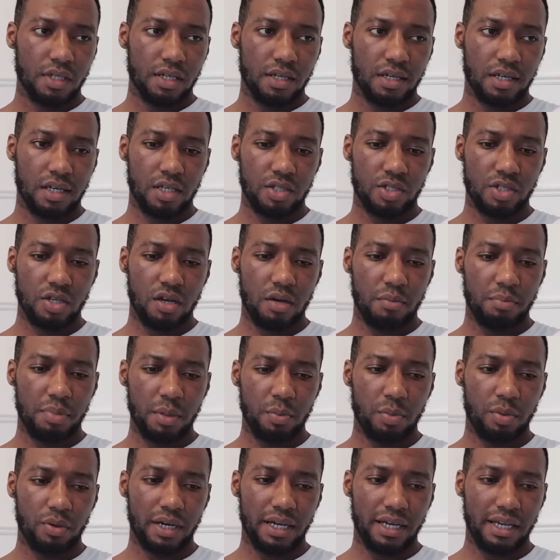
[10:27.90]
and there's certain
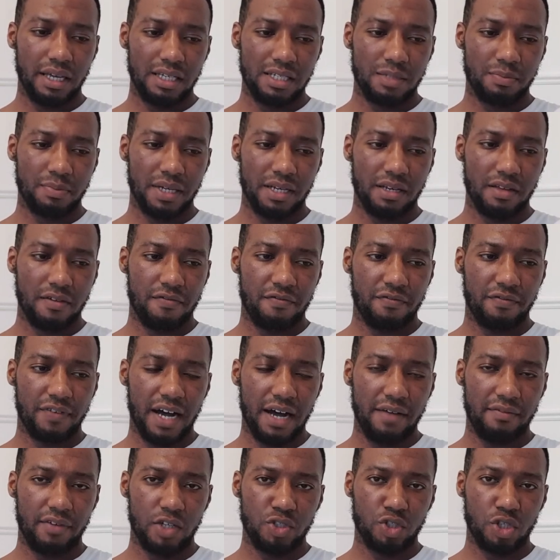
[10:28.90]
people out here spending
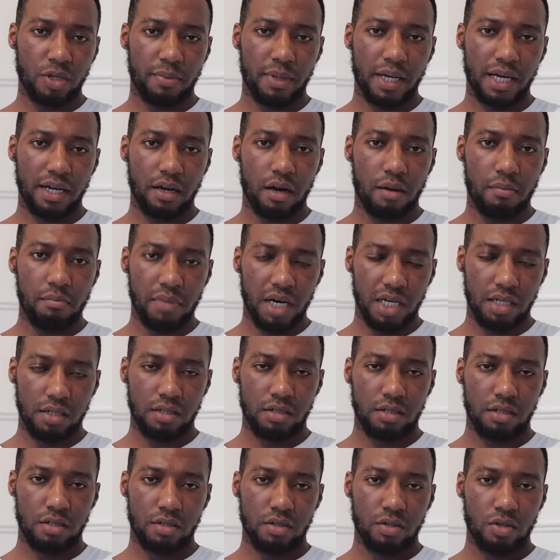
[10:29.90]
five hundred pound a month
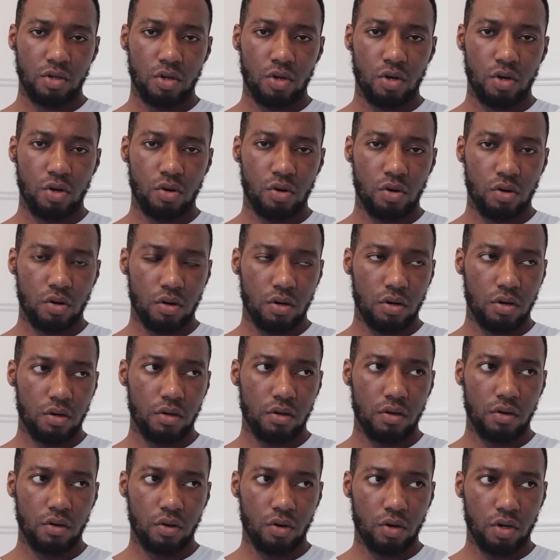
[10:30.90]

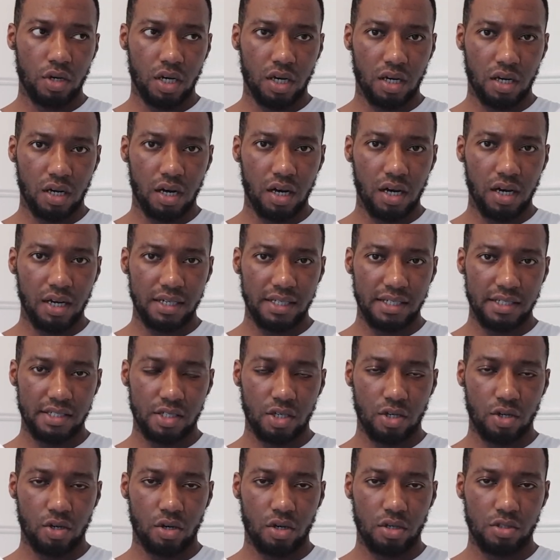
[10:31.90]
on a car
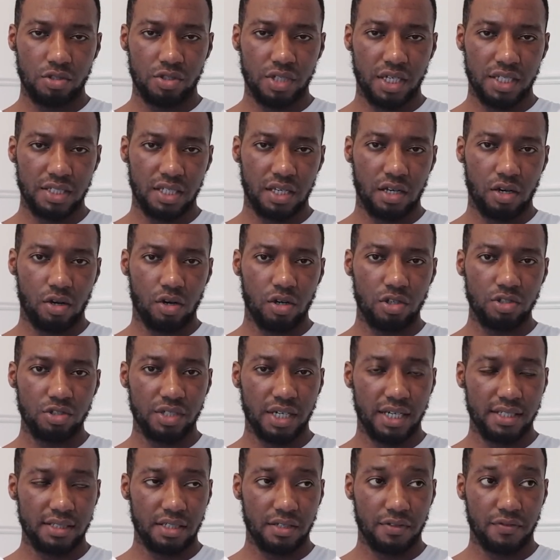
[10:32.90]
leasing contract. So the
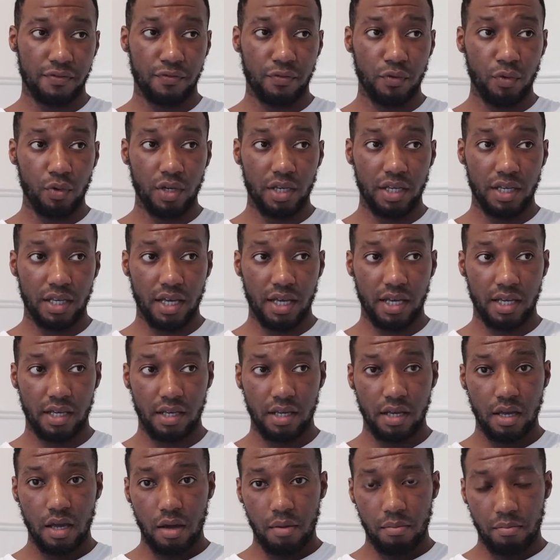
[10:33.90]
contract is forty
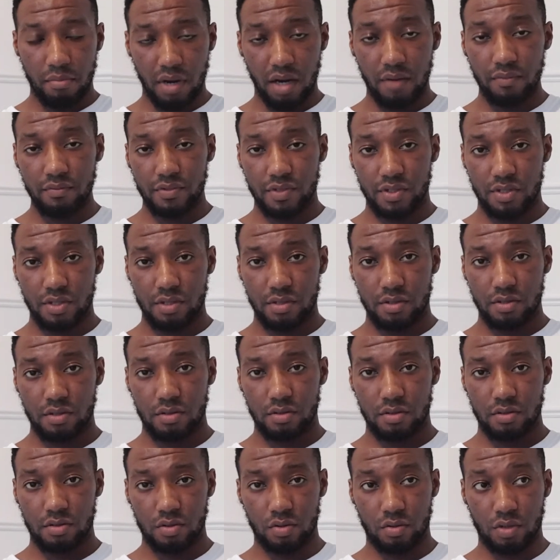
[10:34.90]
eight months,
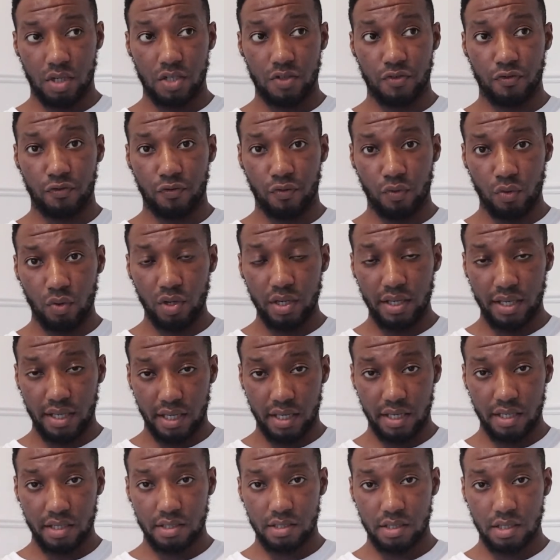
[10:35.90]
so that's four
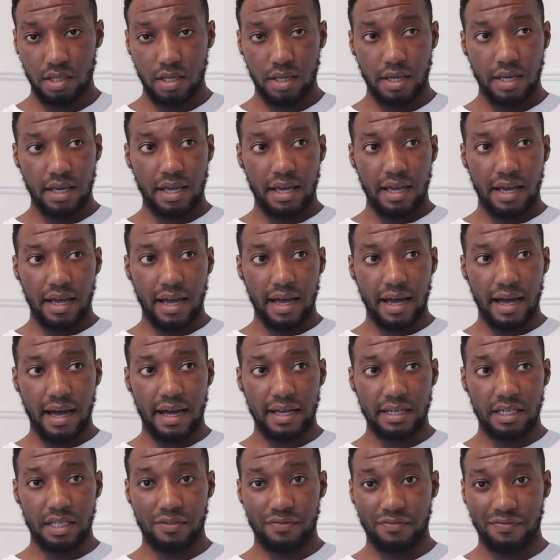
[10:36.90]
years,
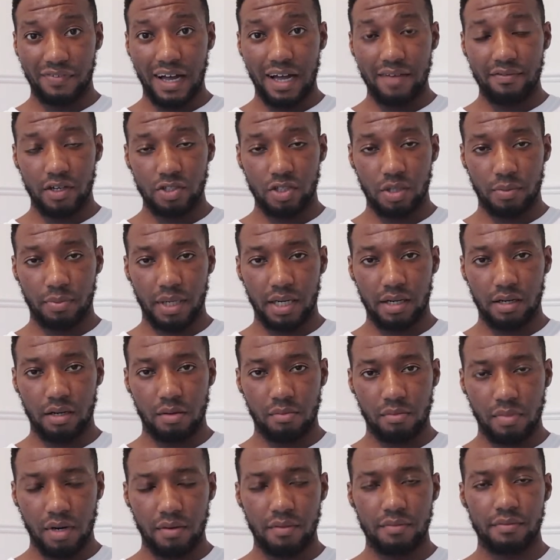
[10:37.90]
and it's five hundred pound a
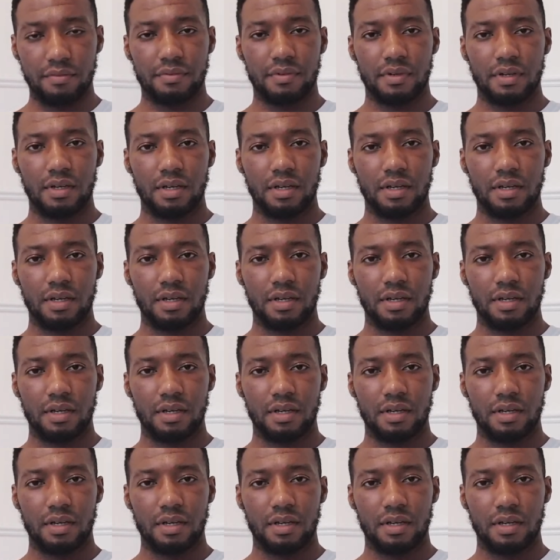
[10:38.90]
month.